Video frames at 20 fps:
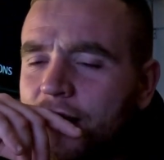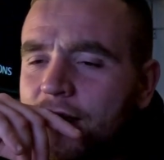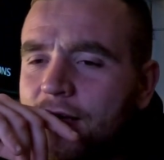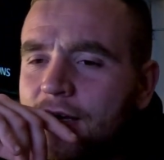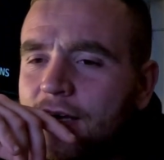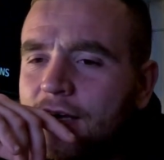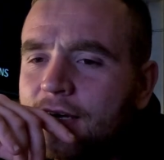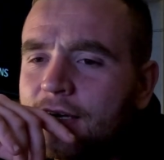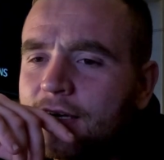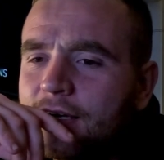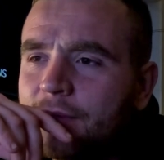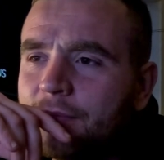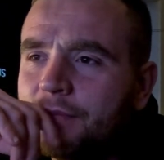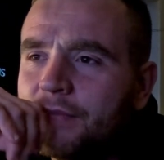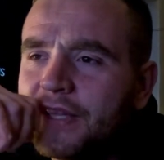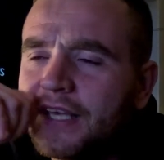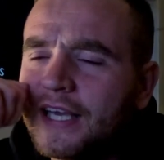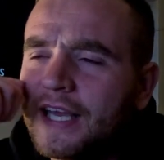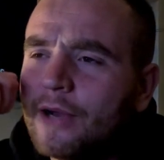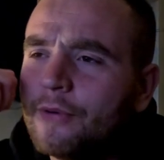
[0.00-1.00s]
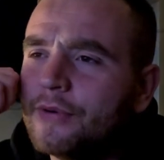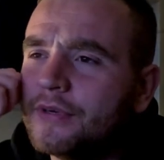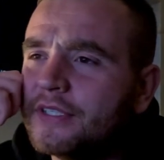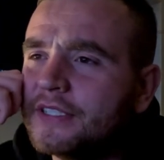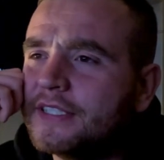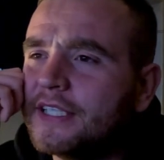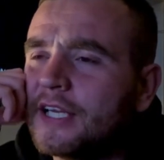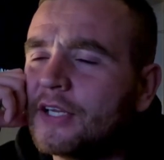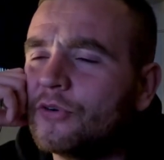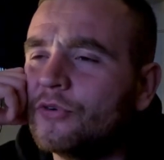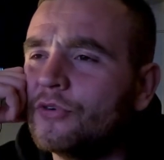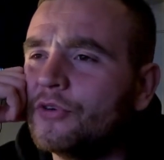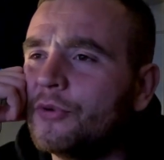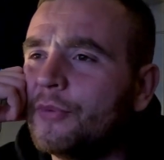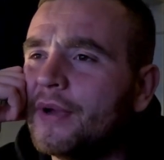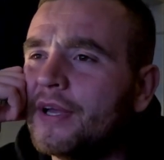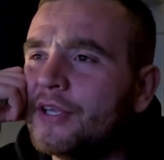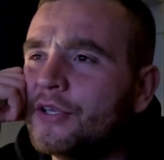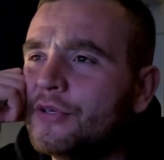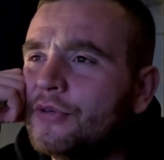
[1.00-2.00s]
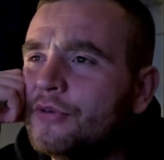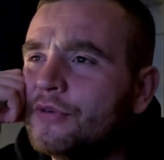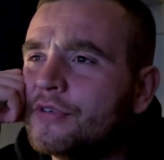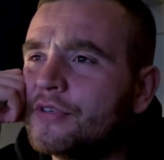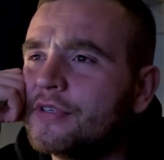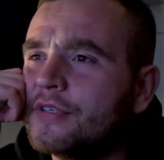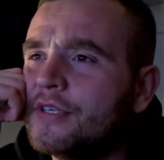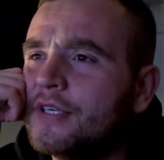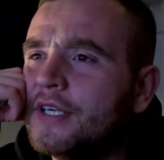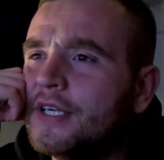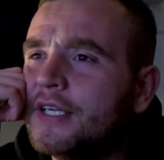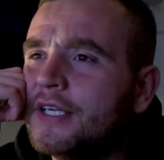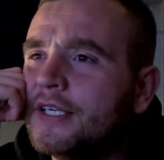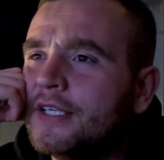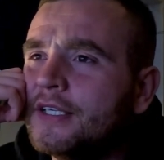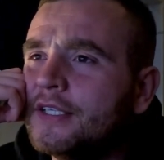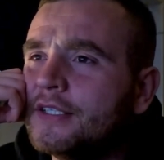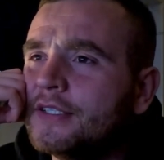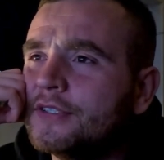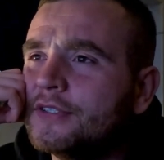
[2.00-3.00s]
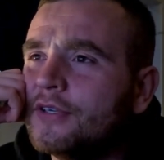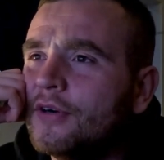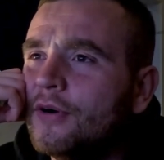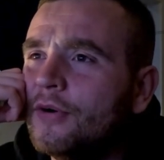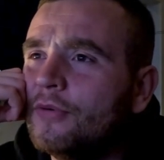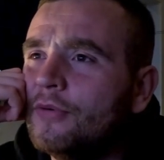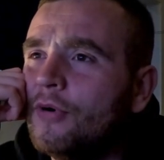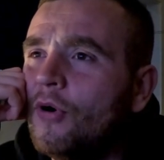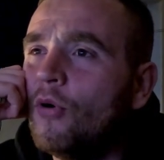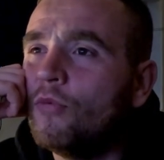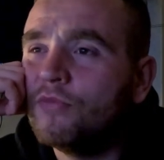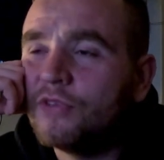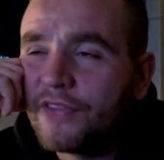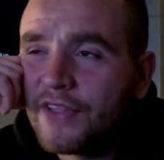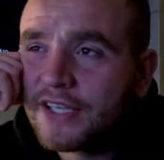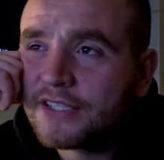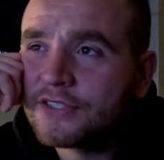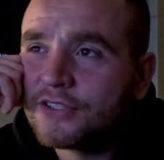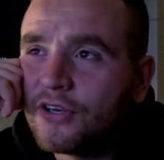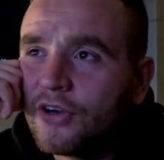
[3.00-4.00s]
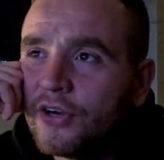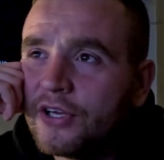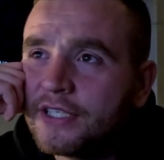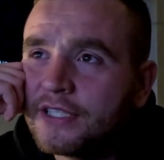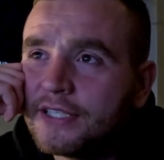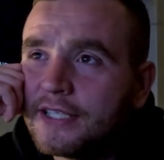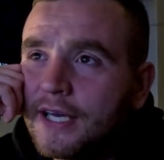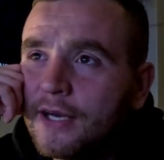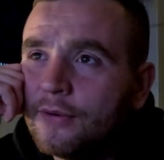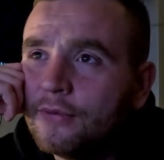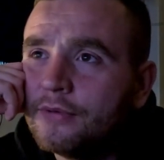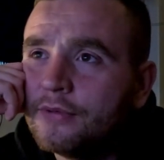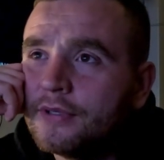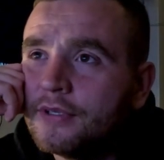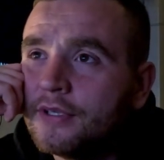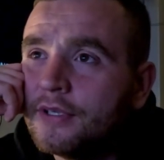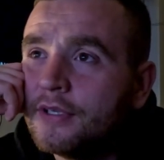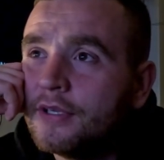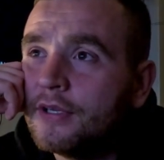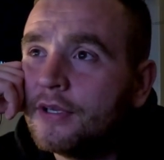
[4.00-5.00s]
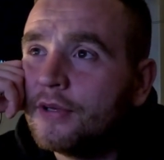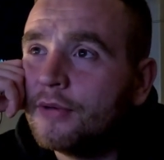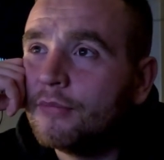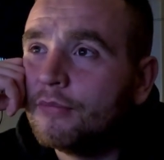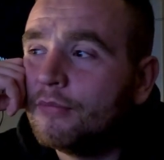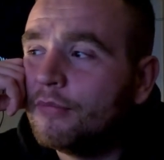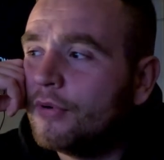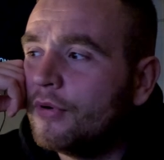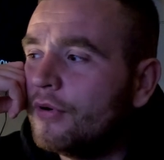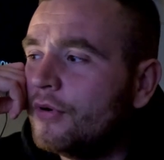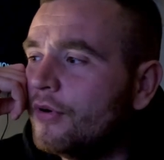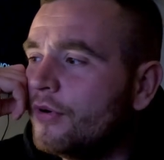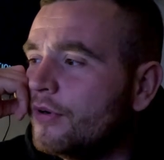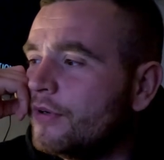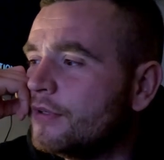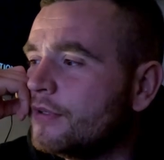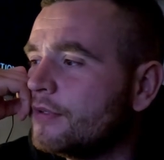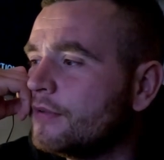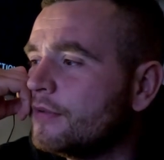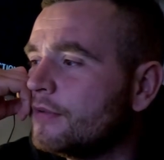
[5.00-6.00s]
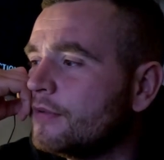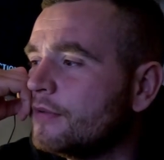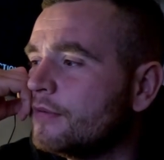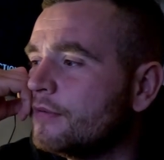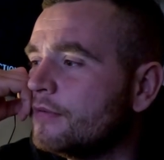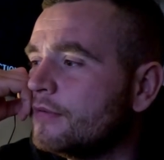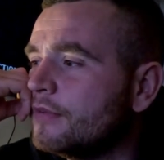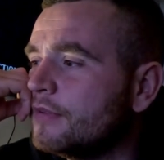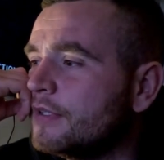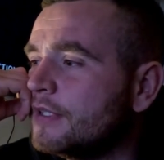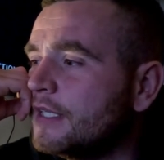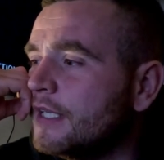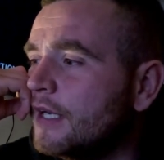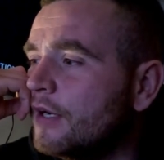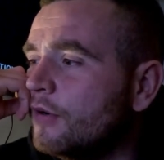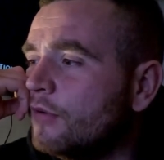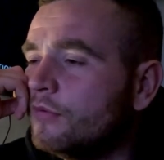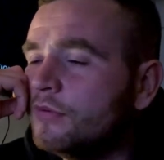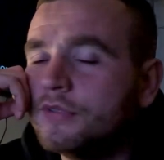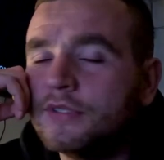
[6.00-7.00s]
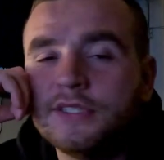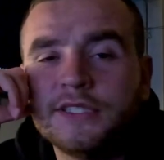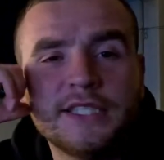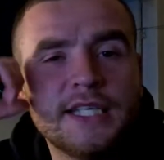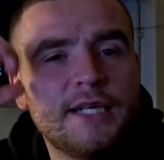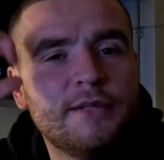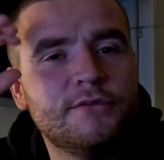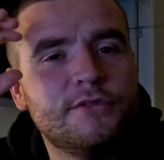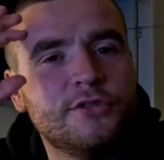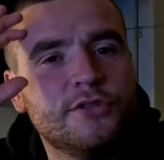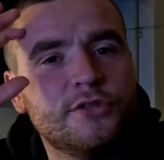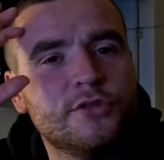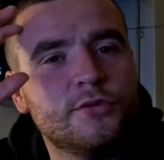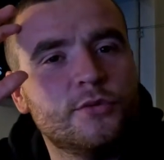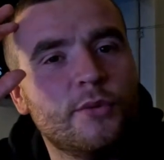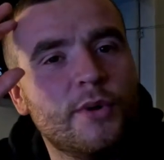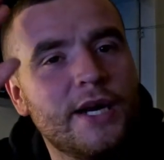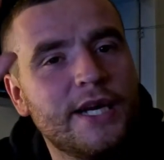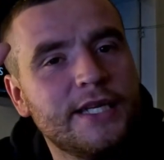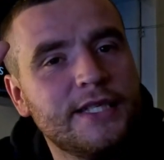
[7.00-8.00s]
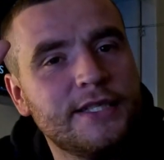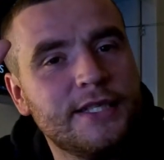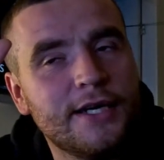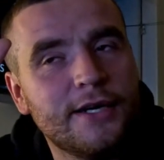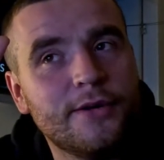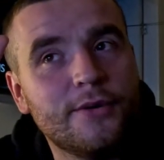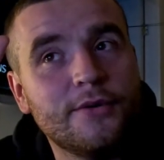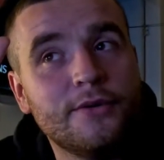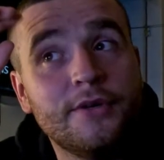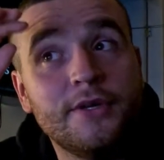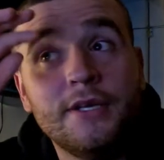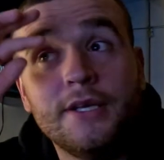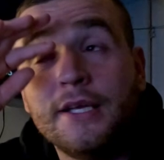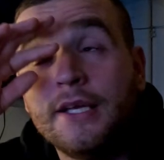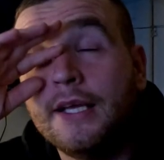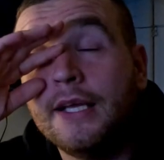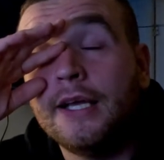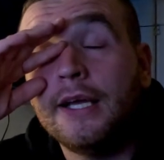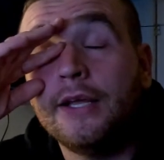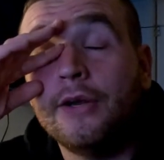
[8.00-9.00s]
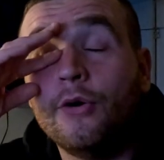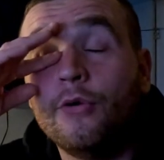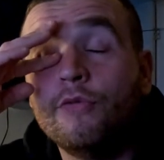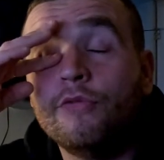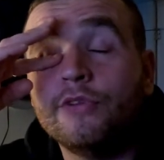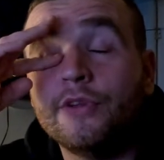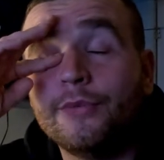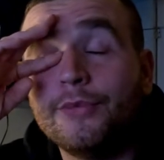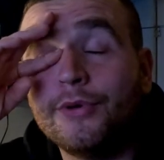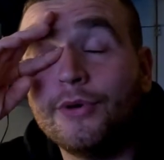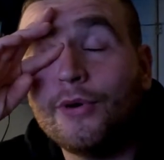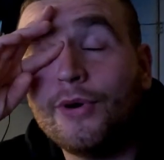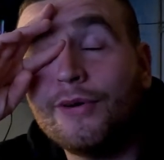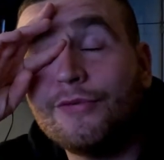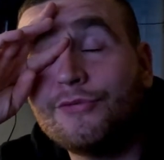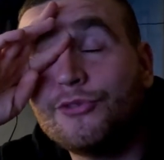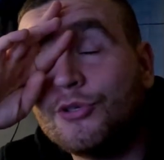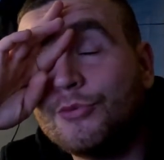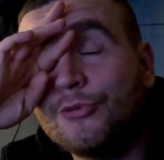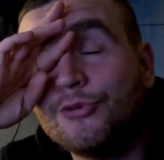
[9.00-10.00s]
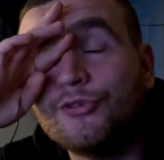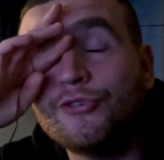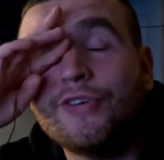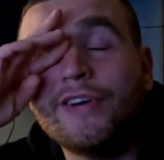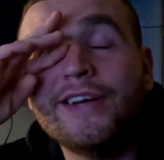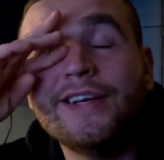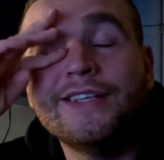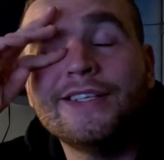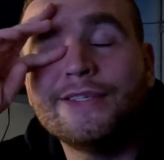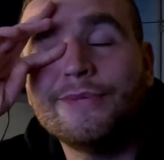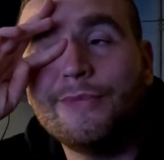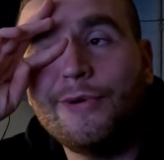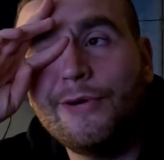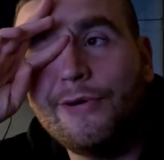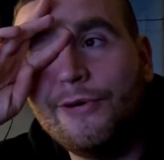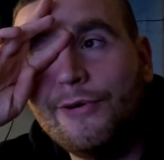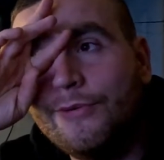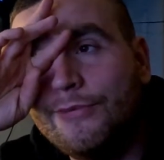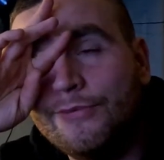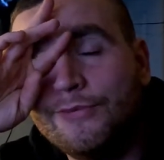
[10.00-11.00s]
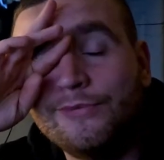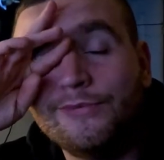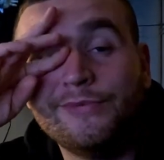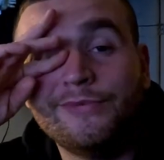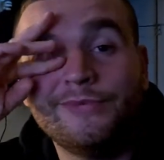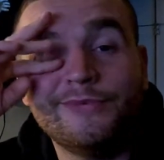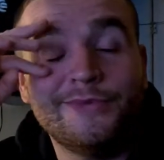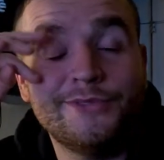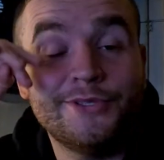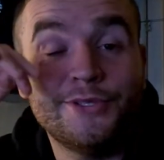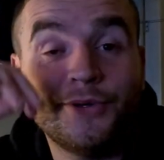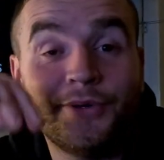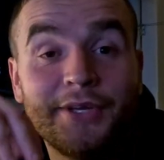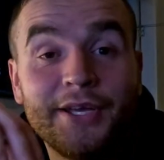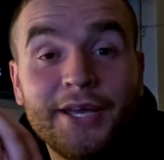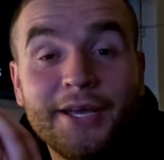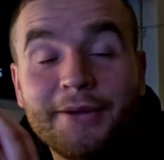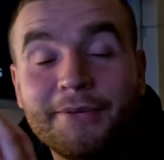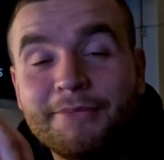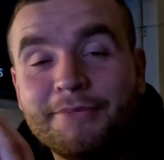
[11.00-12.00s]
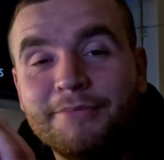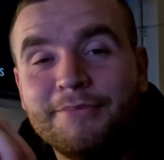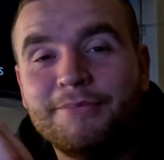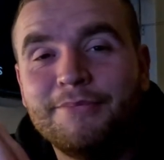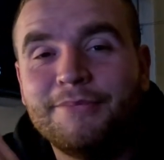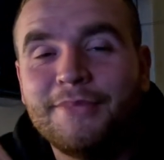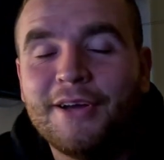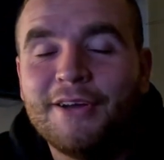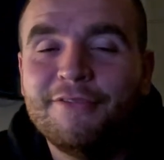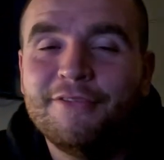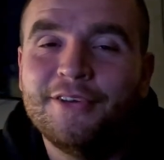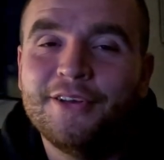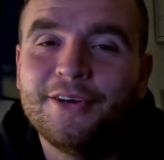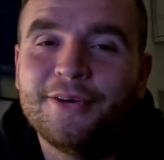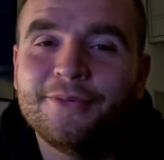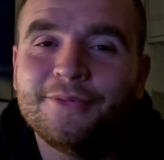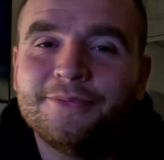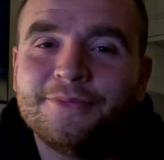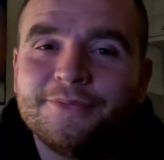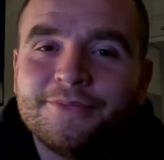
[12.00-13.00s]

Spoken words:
The accountant's dead good who I use, so hopefully that's sorted now. But now it's time to just wind down, and hopefully we don't have too much rain tomorrow. So yeah, bye for now.